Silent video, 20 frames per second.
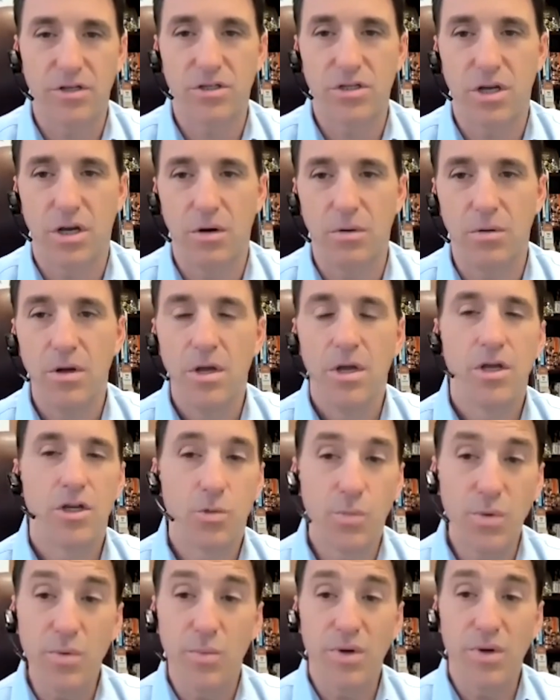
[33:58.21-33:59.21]
So
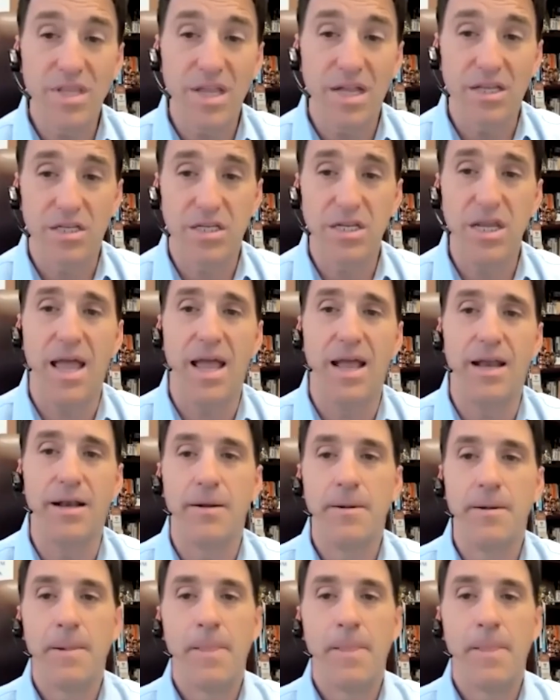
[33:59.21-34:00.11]
with that said,